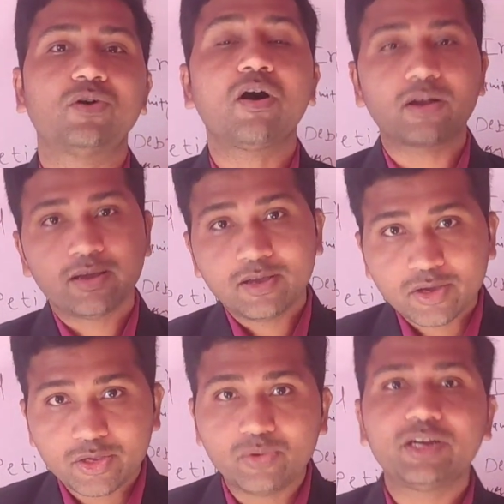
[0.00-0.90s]
Or
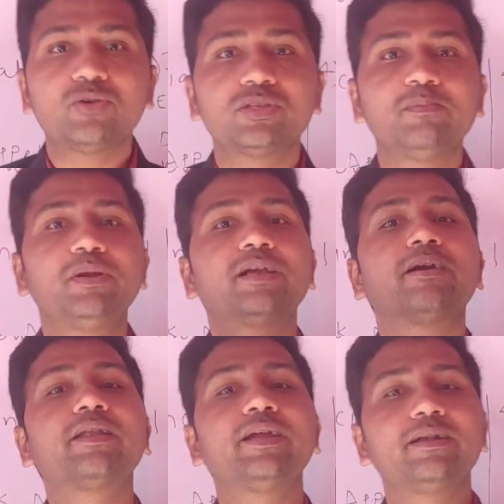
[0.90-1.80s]
you need to simply
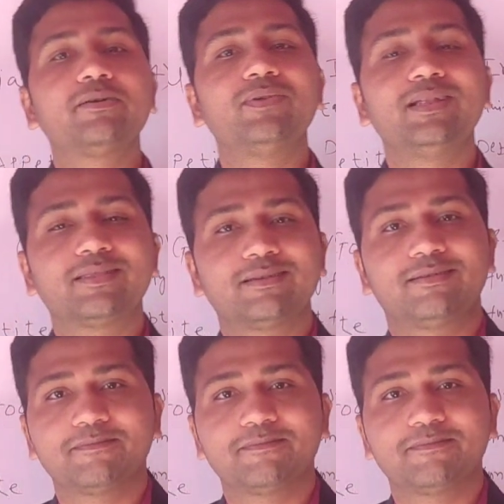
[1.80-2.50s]
create the wealth.